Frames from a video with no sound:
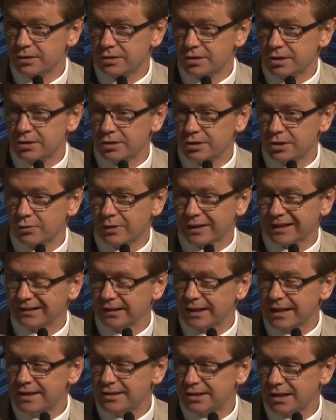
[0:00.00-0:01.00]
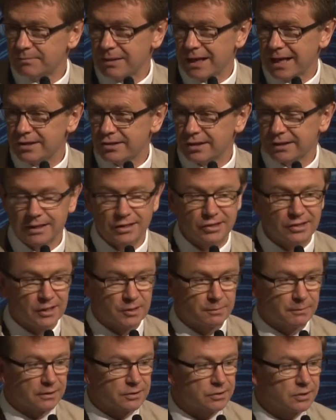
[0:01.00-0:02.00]
to do at least a basic
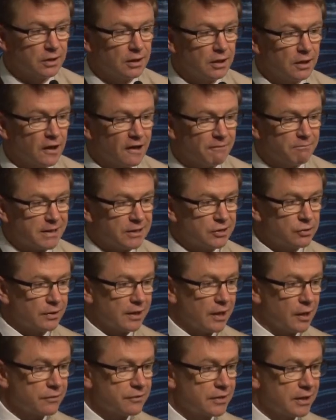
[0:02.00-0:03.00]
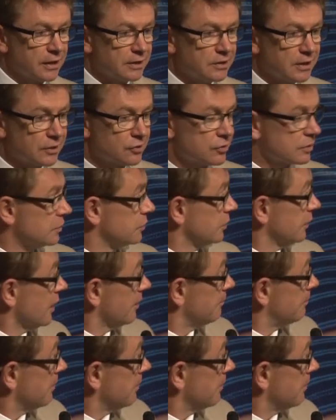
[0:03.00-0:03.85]
assessment of mental health and addictions in our